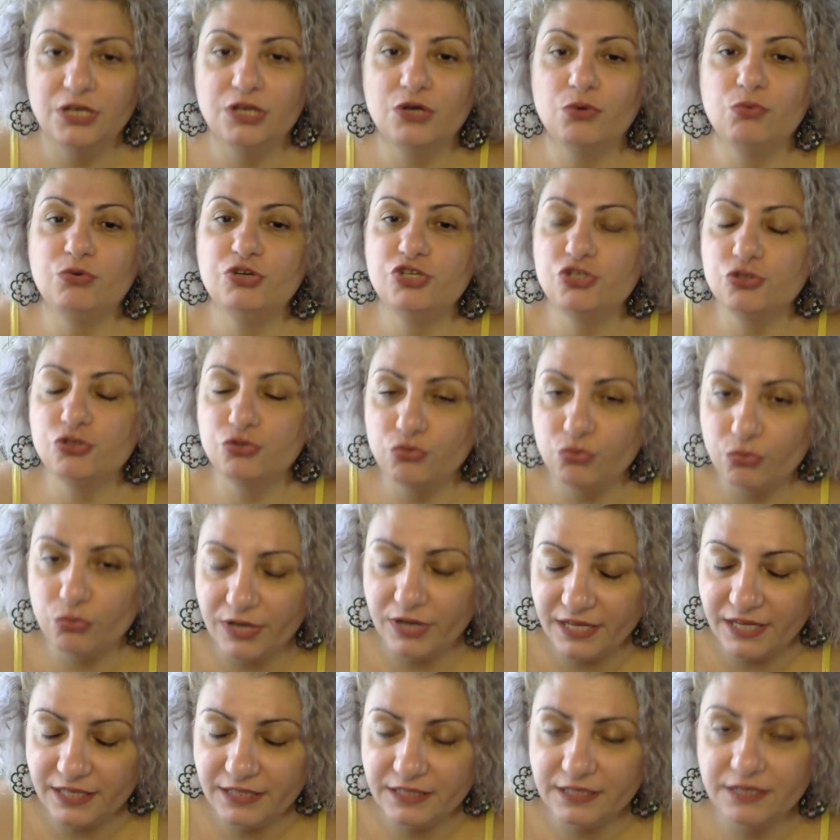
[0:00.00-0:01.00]
we should
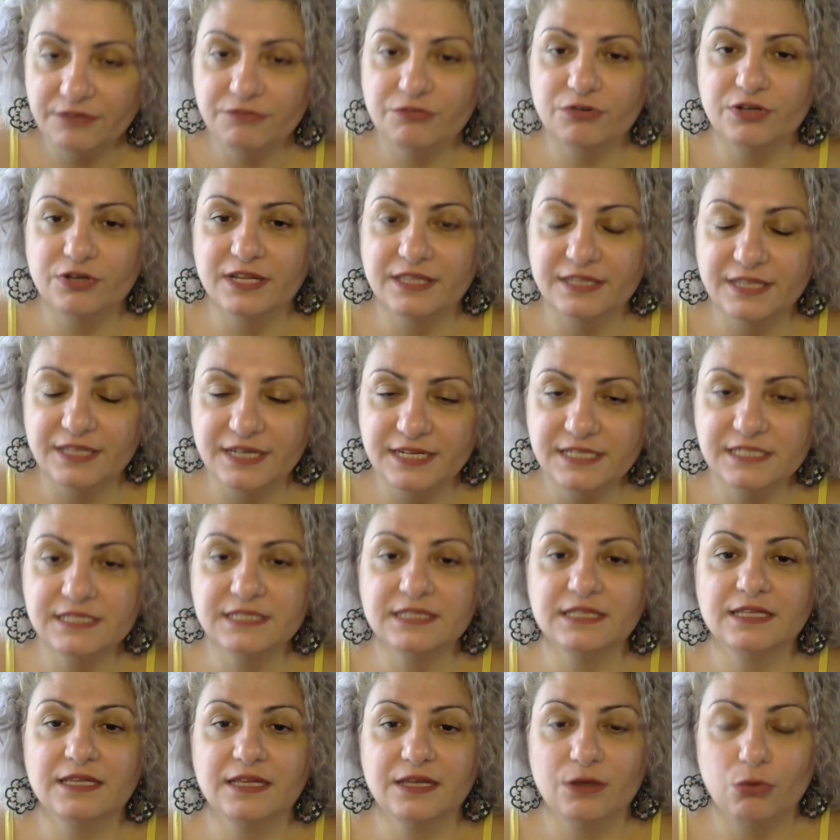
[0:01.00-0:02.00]
wait for at least
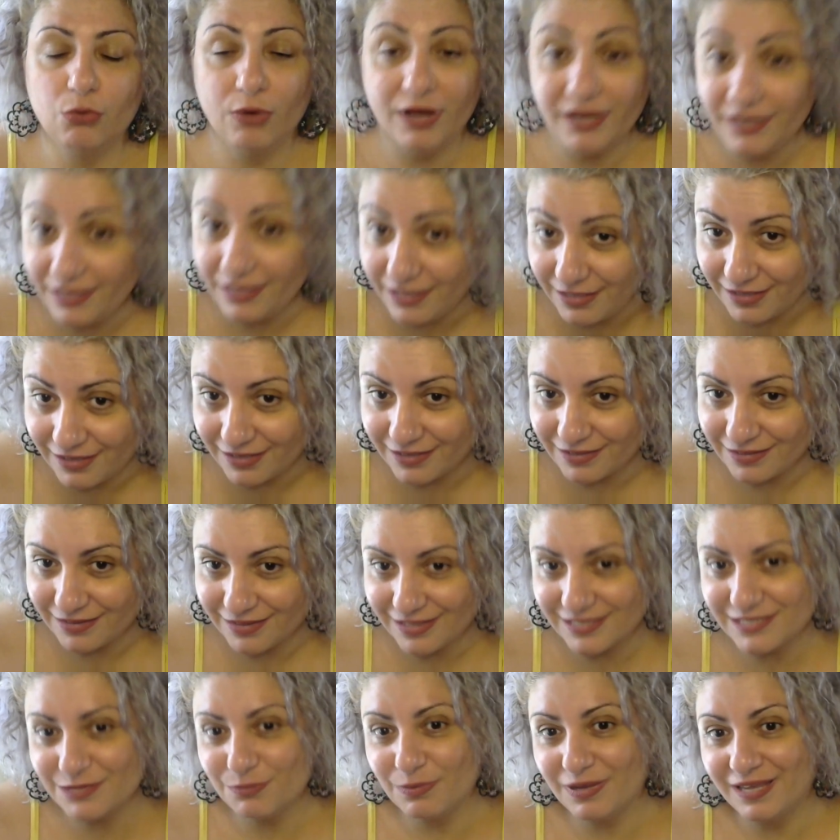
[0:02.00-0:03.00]
1 year.
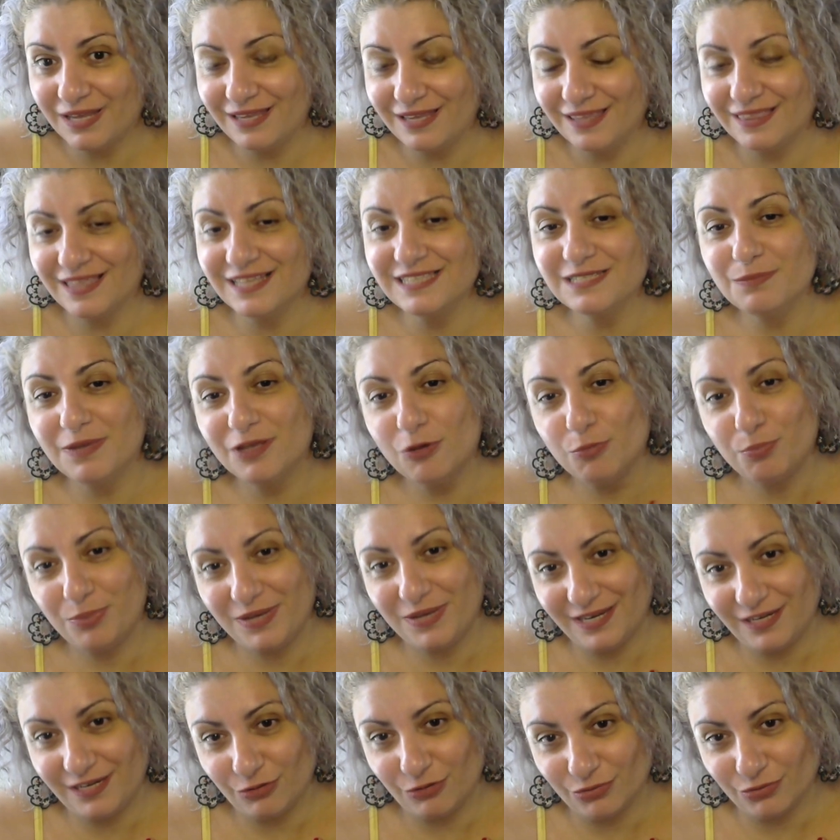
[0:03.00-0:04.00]
That's my
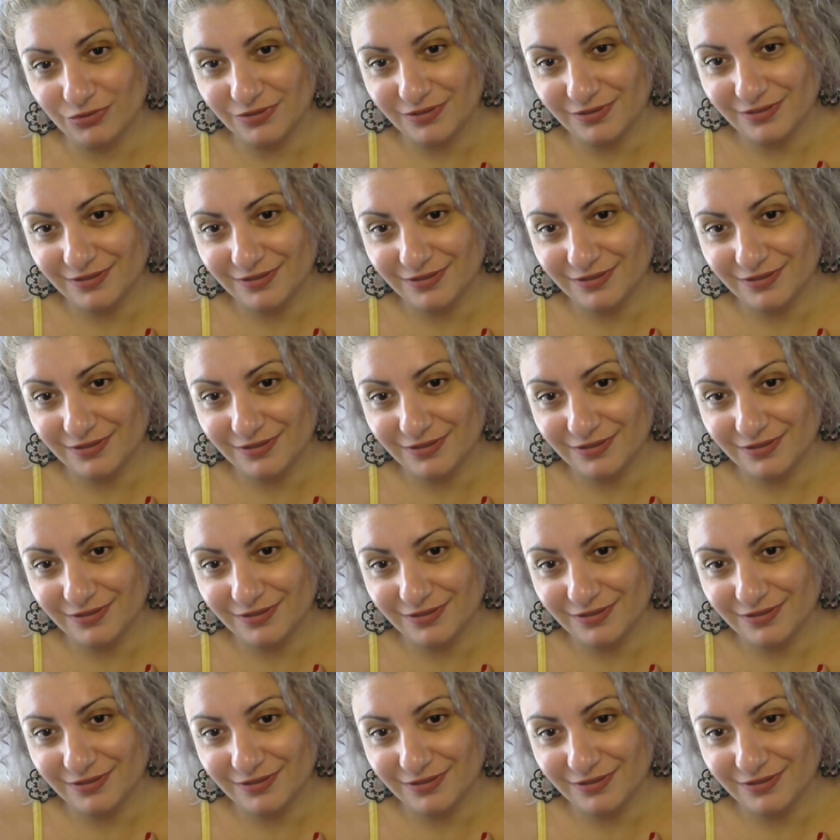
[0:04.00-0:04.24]
opinion.